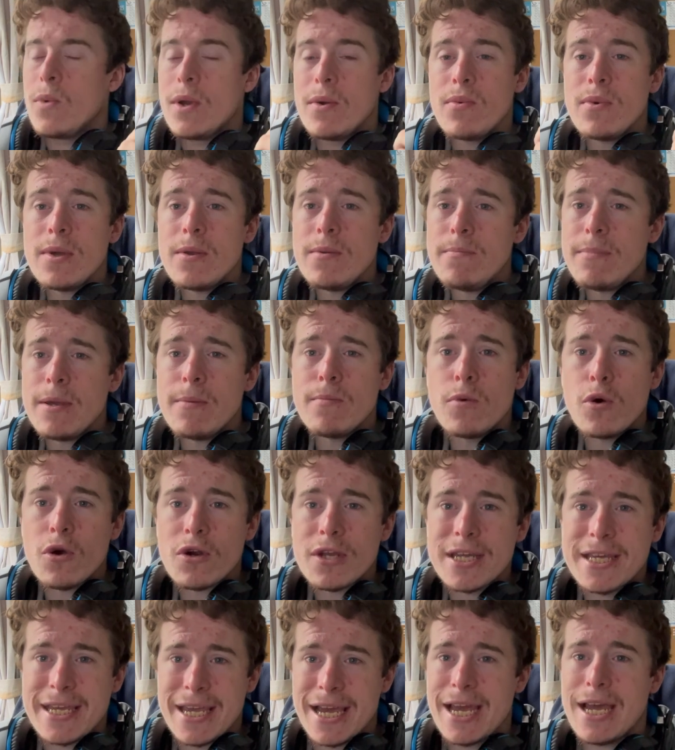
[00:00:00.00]
We wouldn't be more
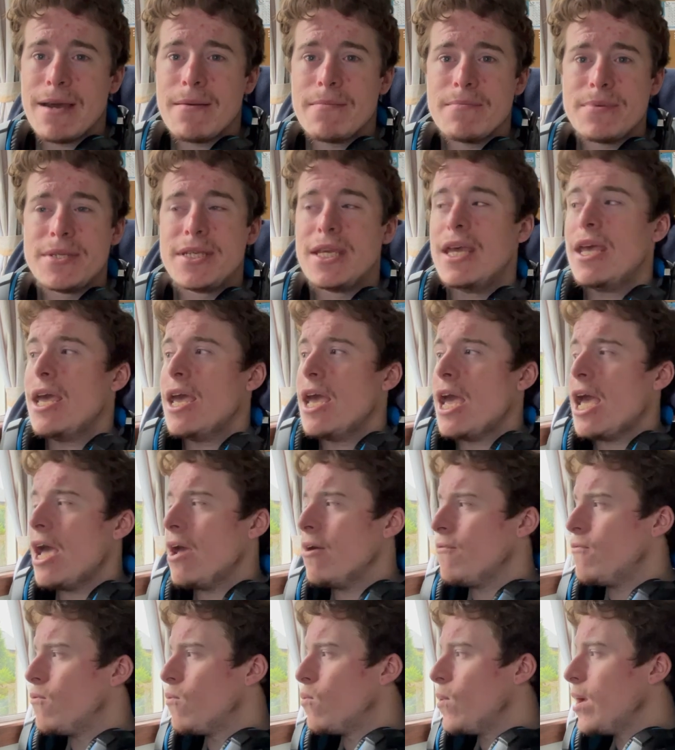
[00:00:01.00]
camped
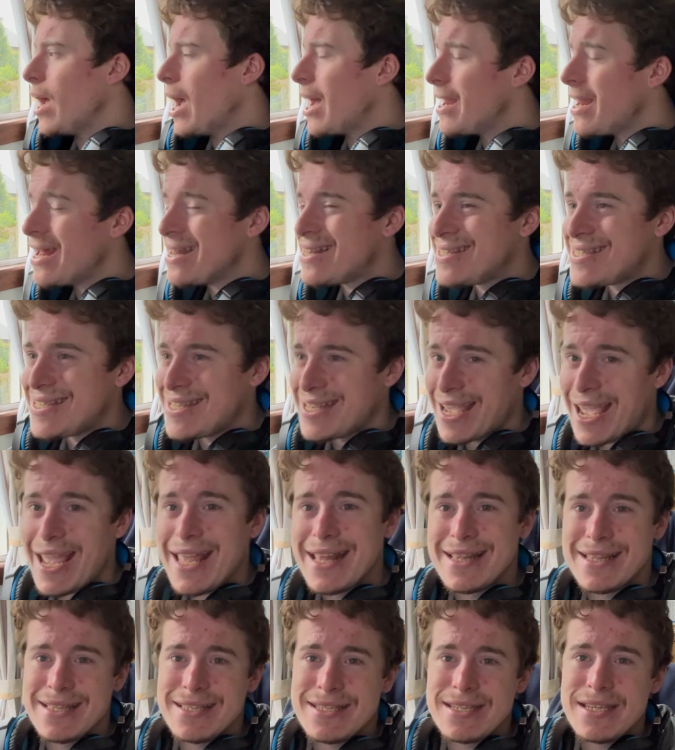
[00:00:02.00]
if we had a
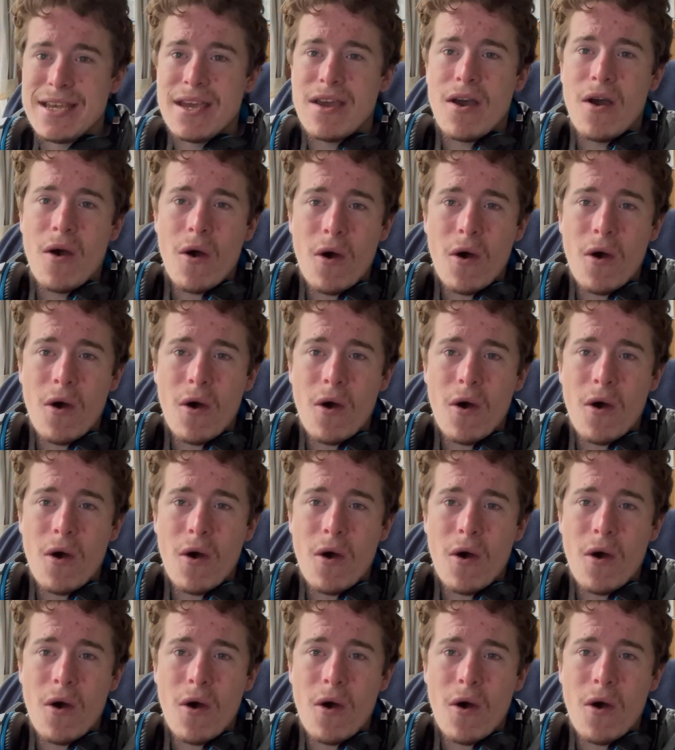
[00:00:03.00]
tent.